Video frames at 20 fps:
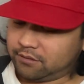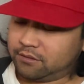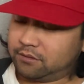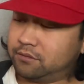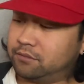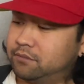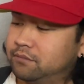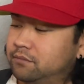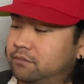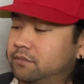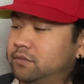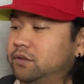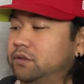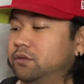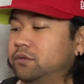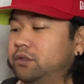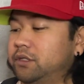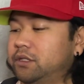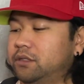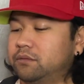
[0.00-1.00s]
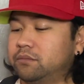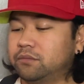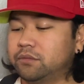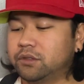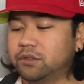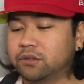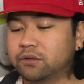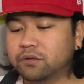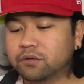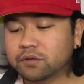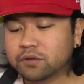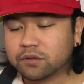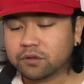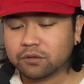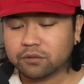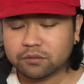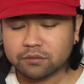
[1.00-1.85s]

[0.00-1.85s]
Um, so yeah, you can so